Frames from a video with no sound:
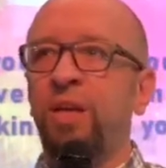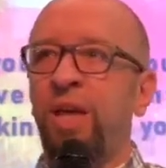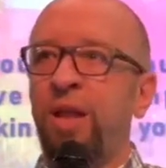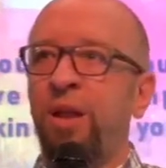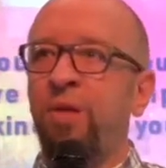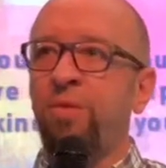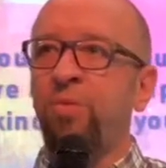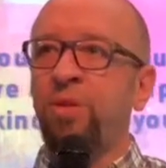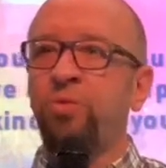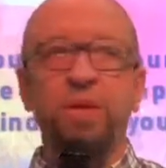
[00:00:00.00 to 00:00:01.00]
and uh,
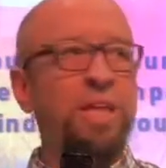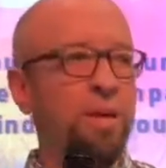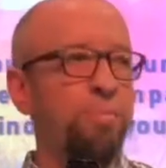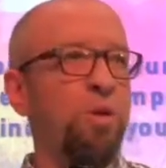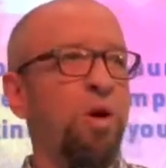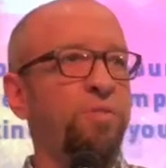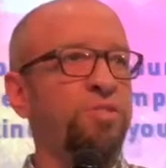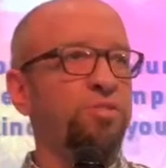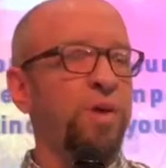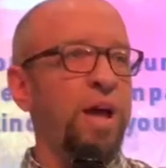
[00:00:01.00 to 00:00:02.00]
which would get me off
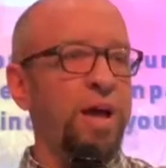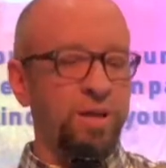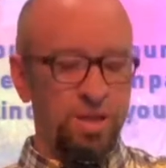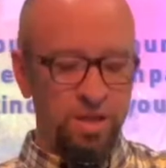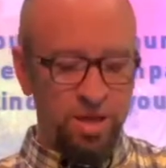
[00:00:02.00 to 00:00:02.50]
track.